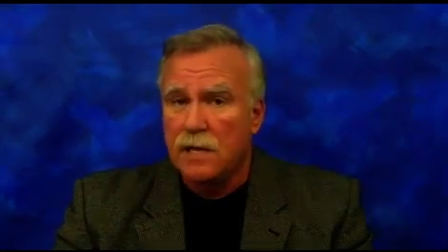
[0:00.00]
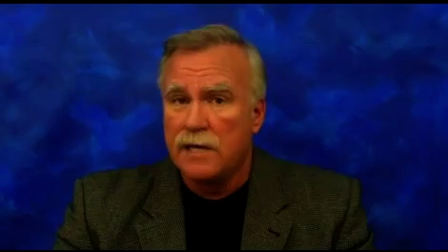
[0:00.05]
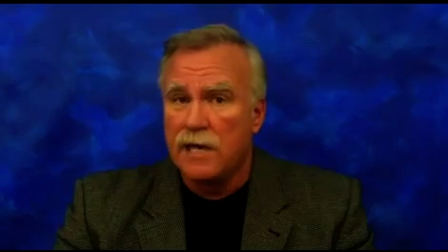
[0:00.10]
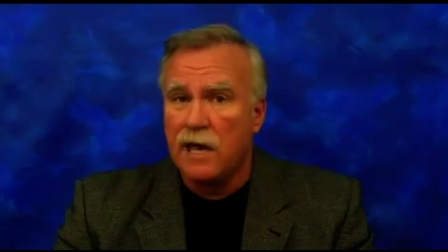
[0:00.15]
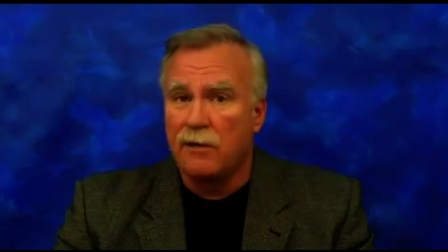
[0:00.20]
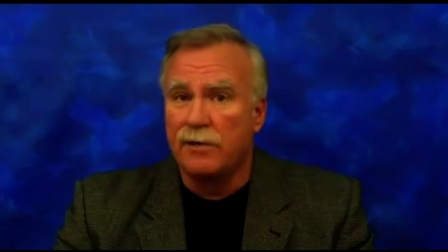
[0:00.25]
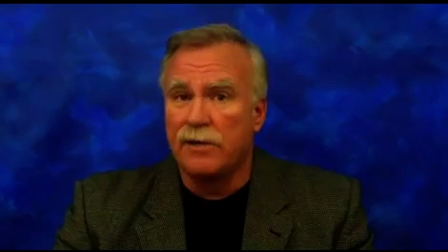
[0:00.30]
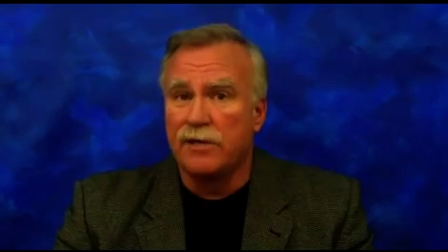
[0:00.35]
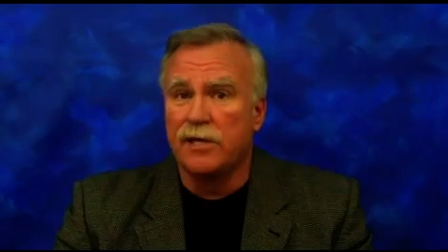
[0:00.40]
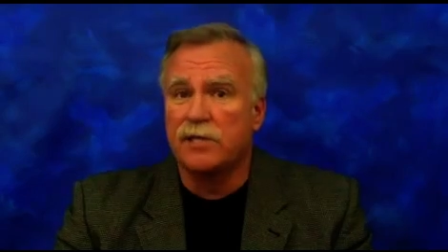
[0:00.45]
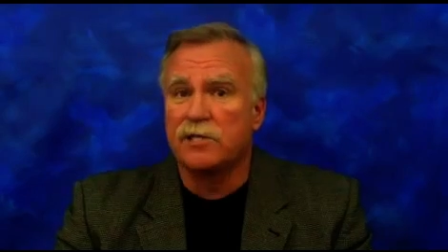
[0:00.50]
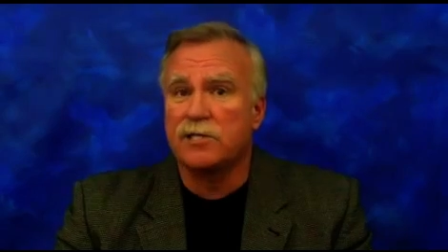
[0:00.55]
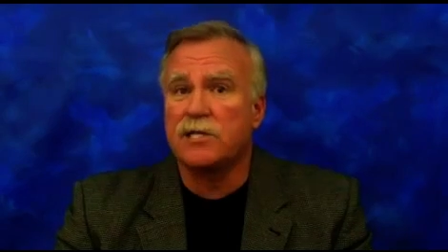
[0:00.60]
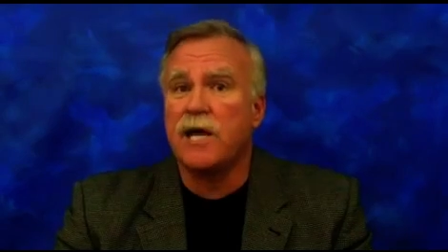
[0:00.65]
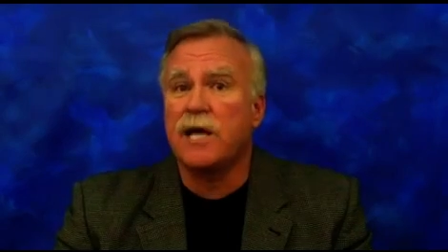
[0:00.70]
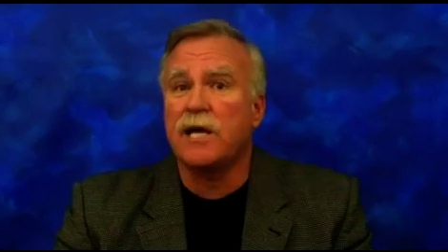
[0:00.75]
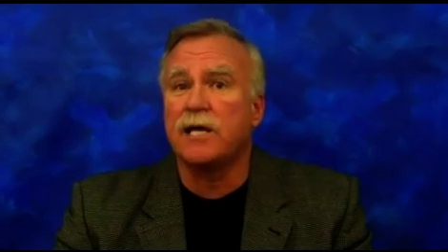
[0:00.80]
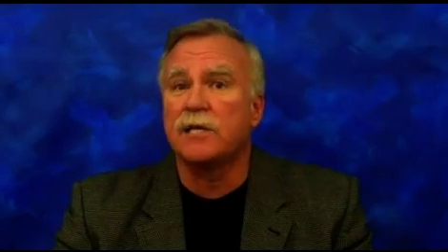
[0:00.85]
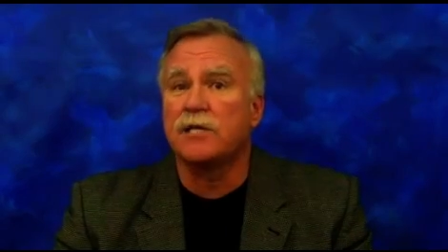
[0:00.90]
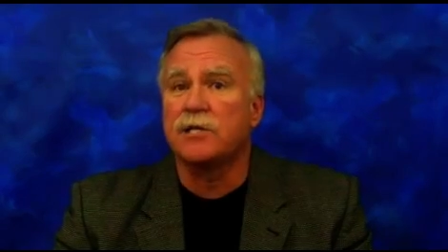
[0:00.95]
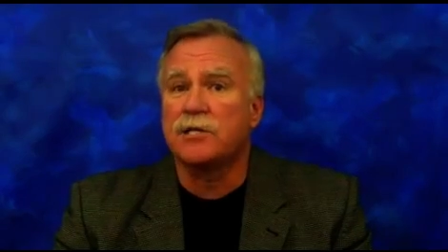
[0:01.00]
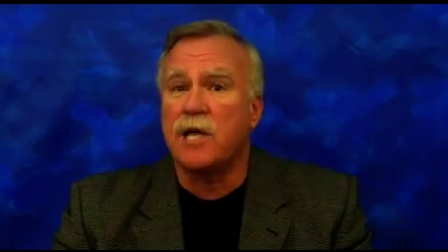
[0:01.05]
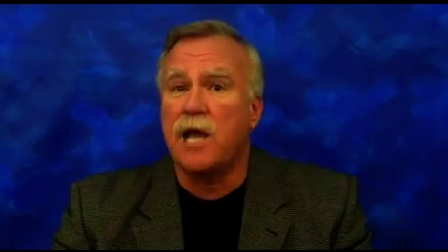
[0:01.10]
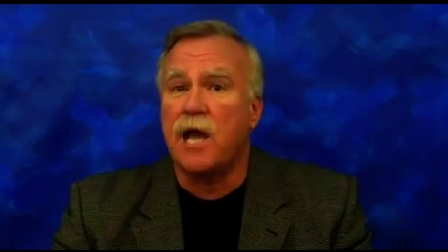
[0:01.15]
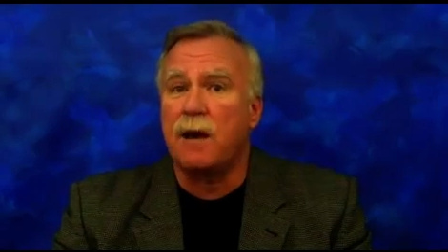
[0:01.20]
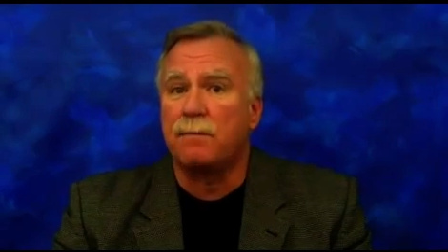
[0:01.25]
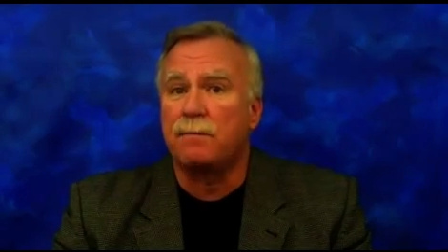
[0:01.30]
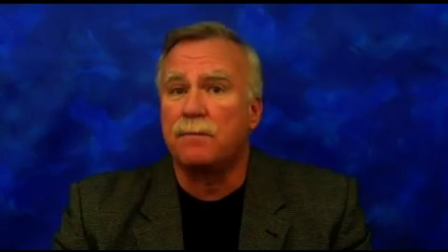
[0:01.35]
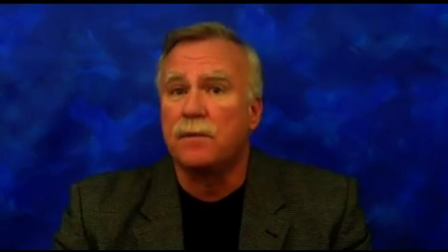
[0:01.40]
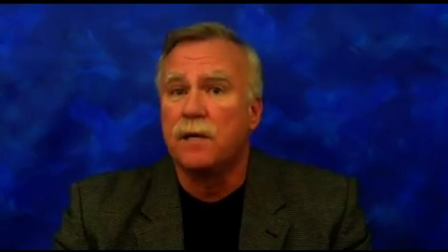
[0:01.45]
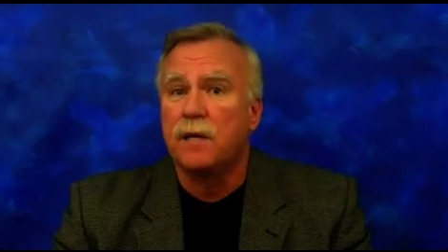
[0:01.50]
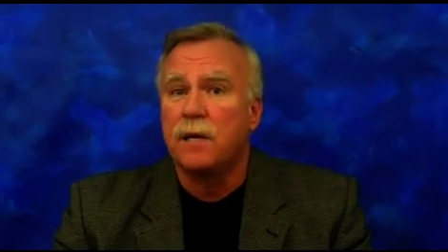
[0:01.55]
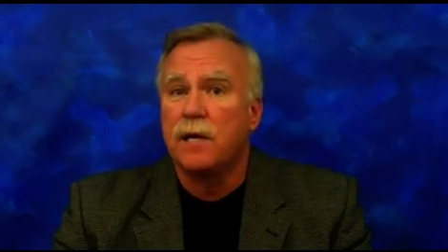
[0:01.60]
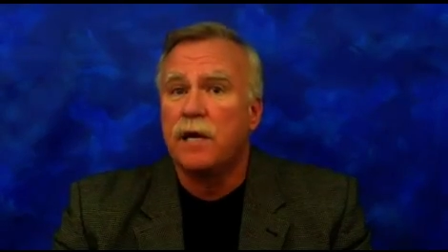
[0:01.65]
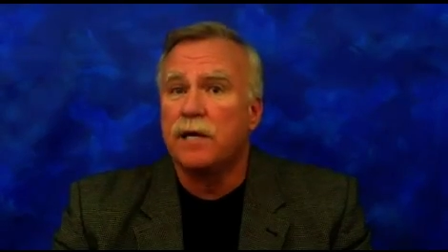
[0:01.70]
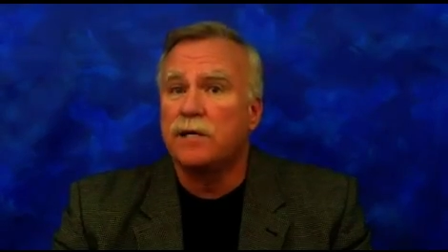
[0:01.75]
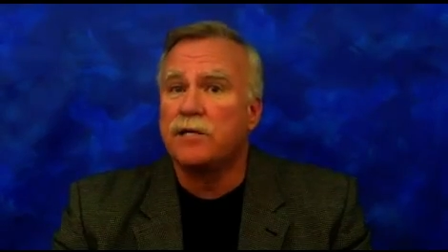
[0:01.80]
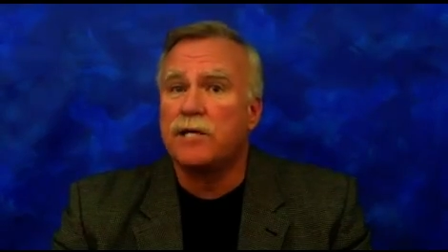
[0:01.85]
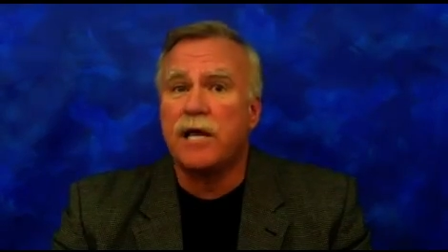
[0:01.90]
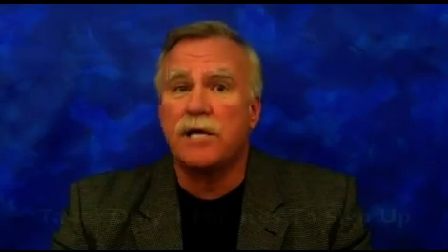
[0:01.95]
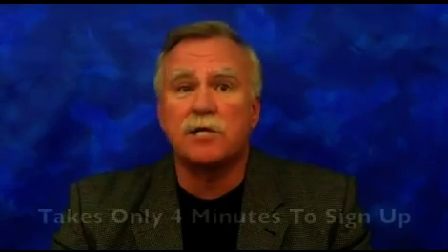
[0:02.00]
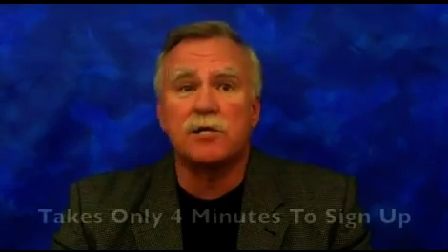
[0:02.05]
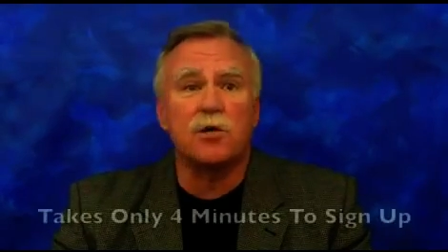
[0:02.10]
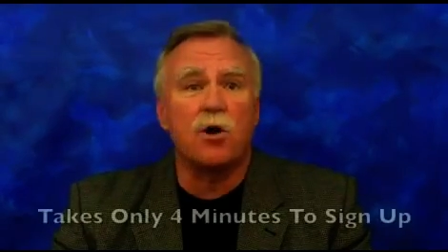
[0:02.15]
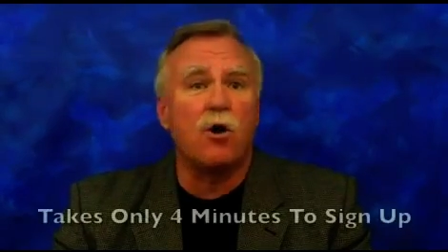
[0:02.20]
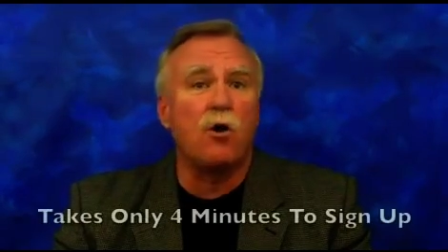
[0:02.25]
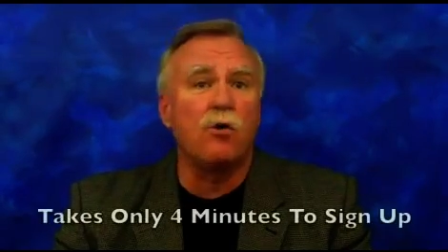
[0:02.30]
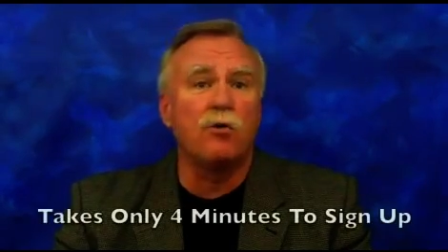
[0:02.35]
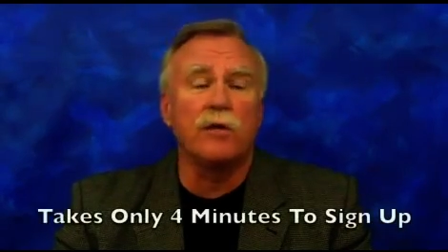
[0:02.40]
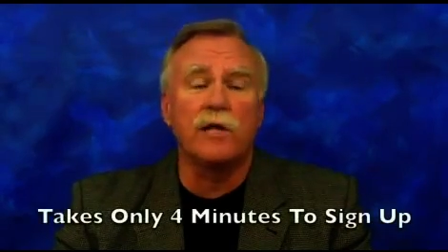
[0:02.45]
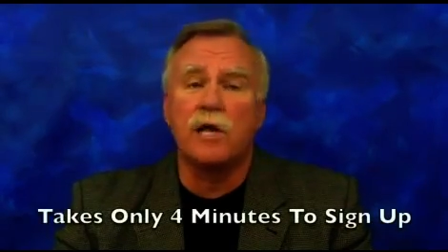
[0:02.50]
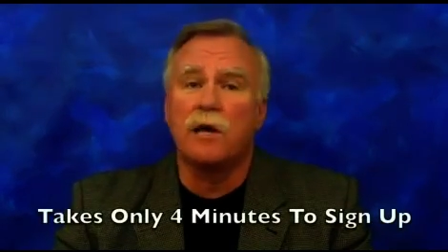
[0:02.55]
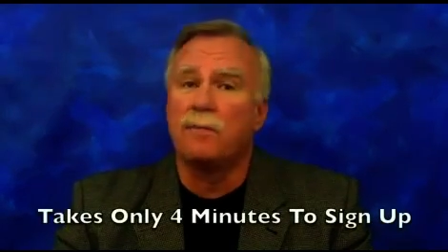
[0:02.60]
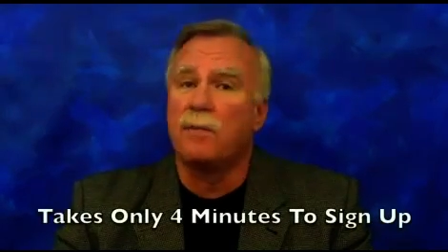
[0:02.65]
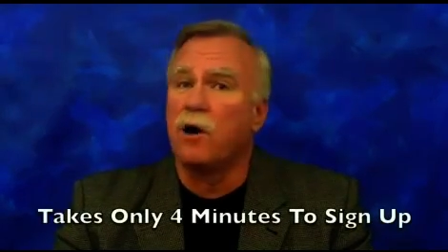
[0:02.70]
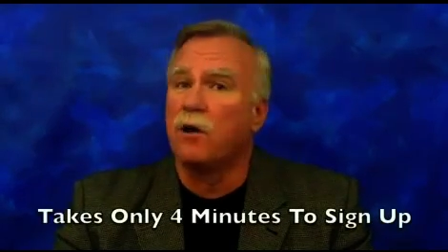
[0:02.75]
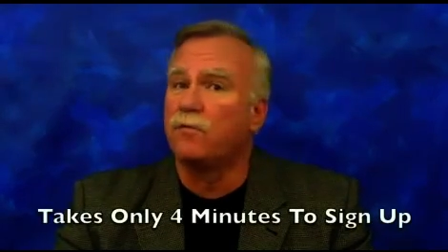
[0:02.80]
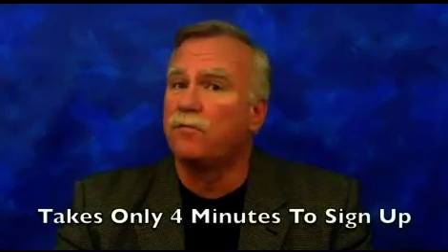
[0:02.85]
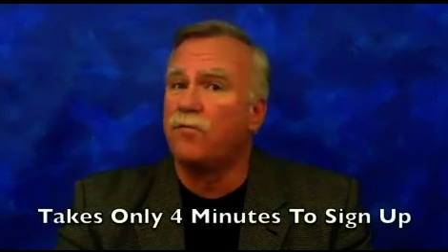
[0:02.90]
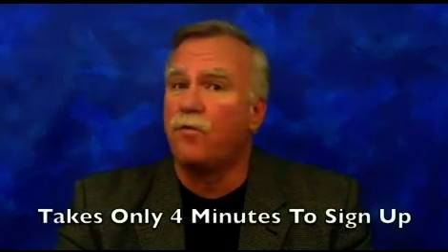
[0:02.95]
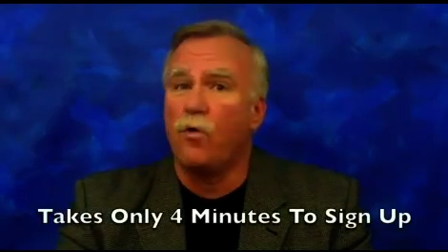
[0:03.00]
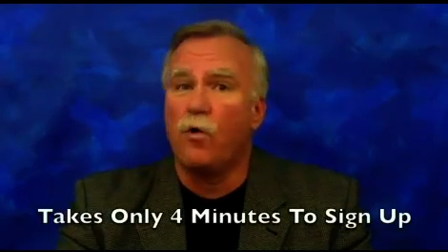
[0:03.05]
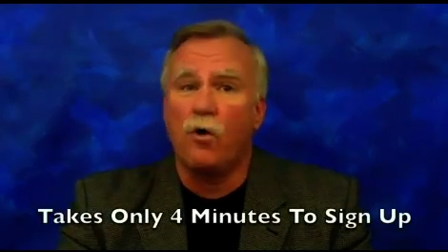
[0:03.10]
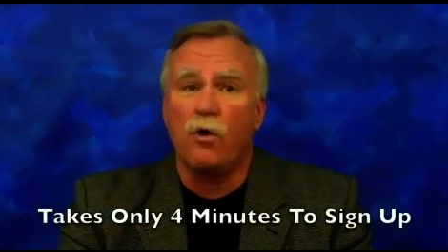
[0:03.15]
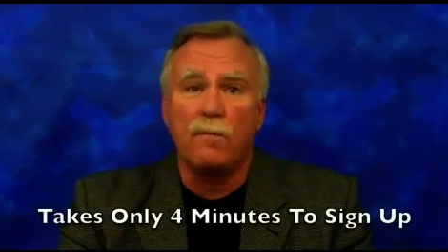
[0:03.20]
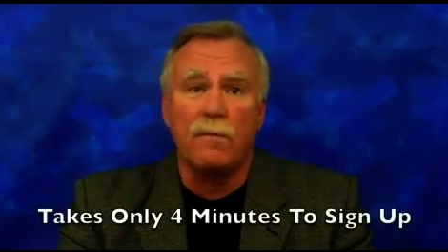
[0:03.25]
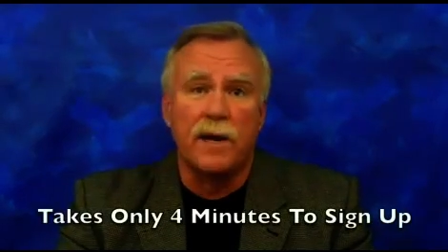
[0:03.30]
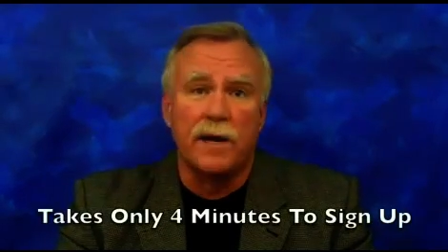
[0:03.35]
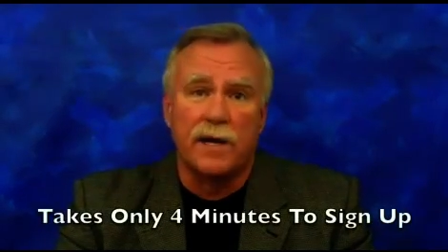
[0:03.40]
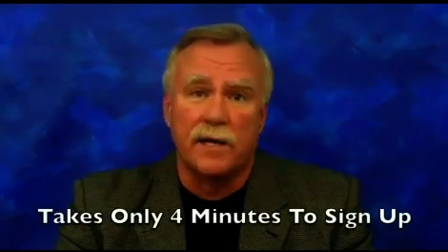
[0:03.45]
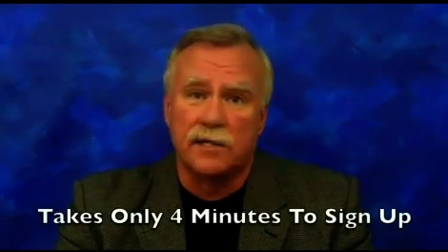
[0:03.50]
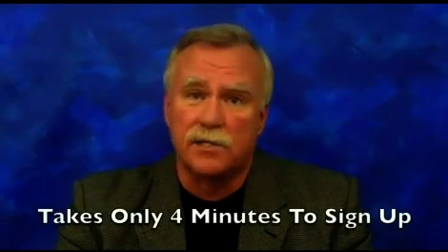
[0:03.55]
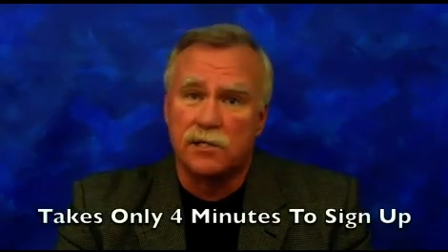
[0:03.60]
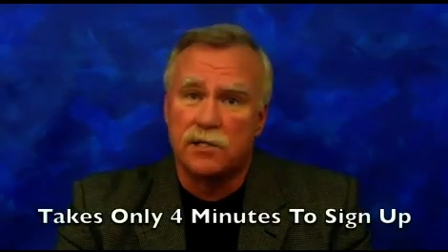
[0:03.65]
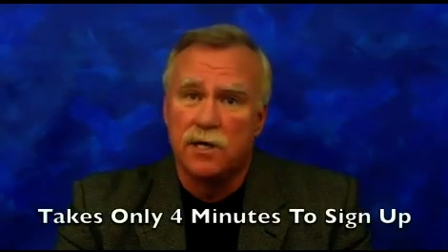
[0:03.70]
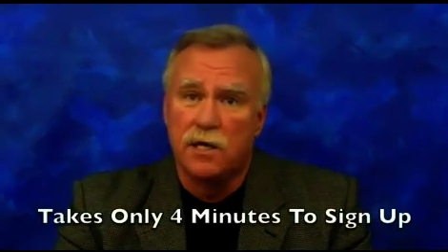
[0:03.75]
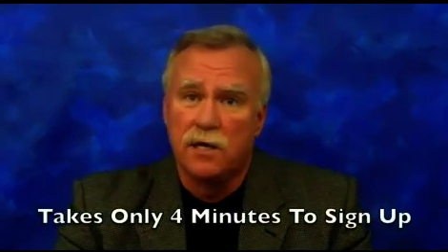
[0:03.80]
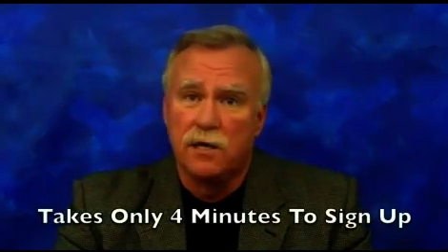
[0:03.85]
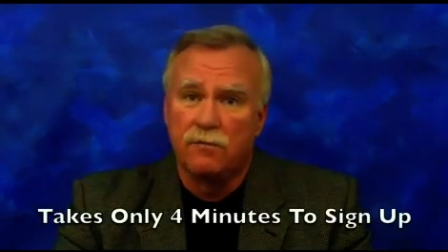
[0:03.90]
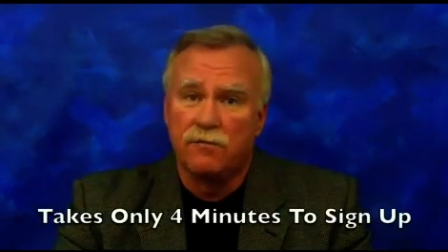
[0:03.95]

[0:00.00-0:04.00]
Now, in the second step, it takes only about 4 minutes